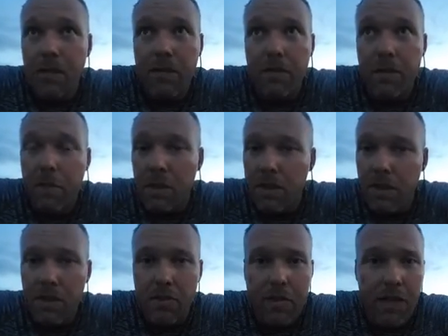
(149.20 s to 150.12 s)
Even the
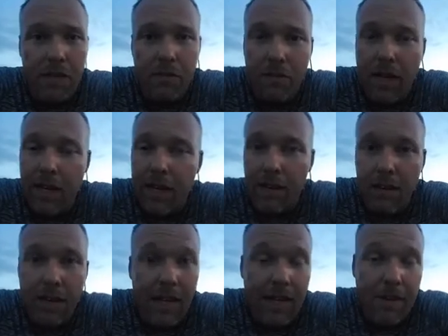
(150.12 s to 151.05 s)
military training, I
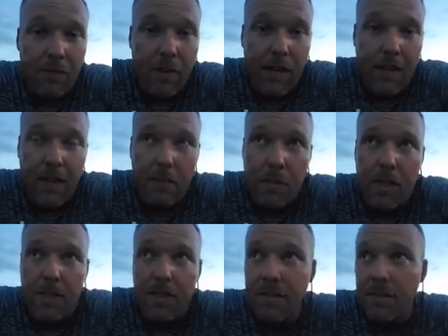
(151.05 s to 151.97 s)
didn't find out
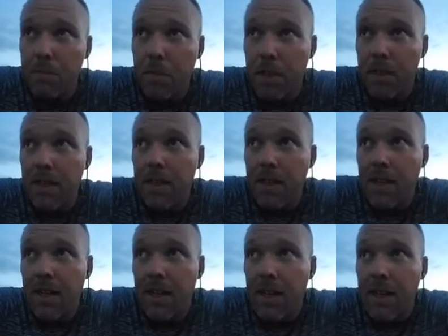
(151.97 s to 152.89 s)
about this, but
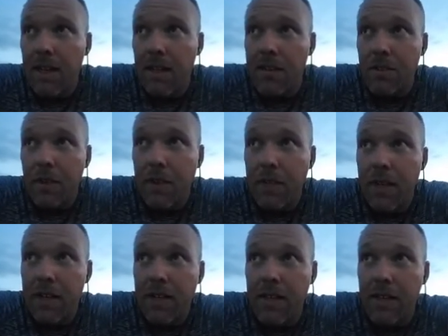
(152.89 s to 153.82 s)
so I
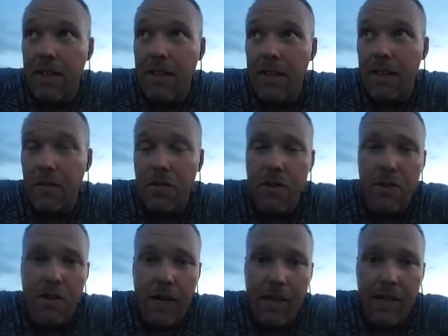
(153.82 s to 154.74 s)
found out through
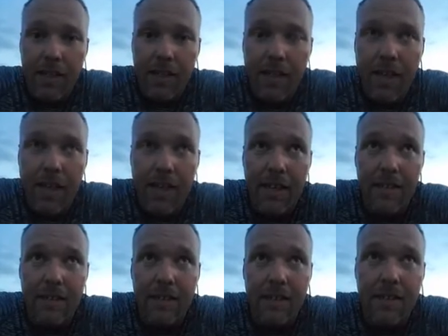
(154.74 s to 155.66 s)
this training,
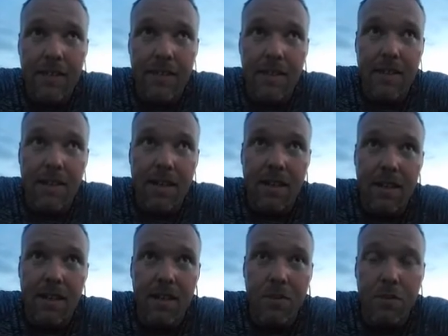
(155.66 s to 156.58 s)
and
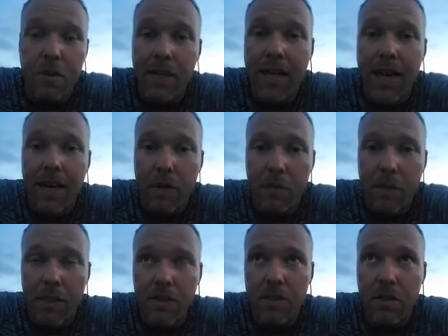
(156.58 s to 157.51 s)
it was really
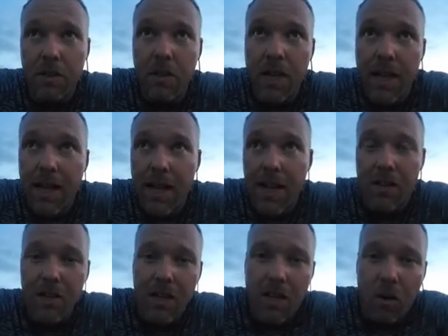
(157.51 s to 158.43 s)
eye-opening. So
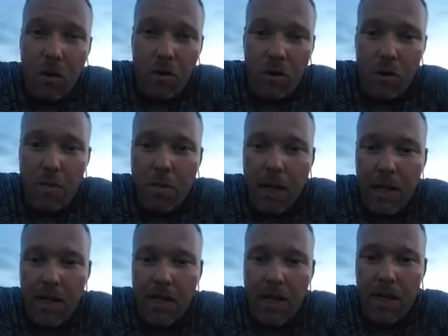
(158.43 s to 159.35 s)
as you get older, your
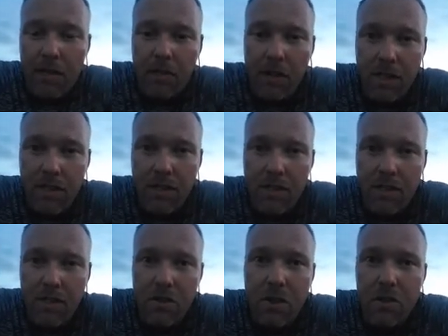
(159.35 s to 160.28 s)
body naturally
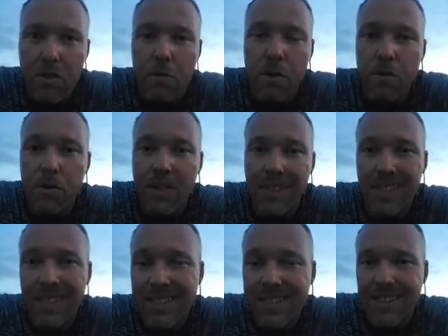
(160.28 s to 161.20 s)
starts to produce
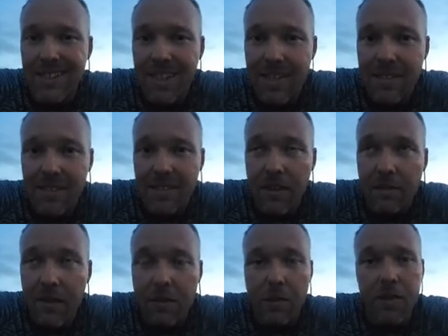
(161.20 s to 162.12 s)
less and less
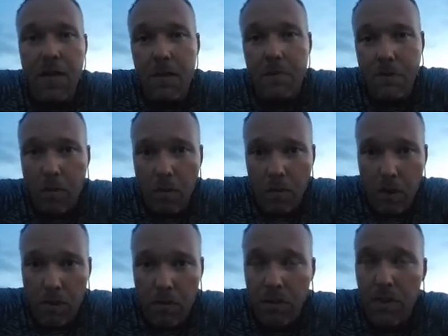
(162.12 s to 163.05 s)
of different types of
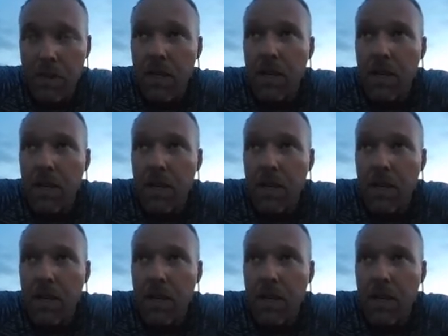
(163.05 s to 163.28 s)
hormones.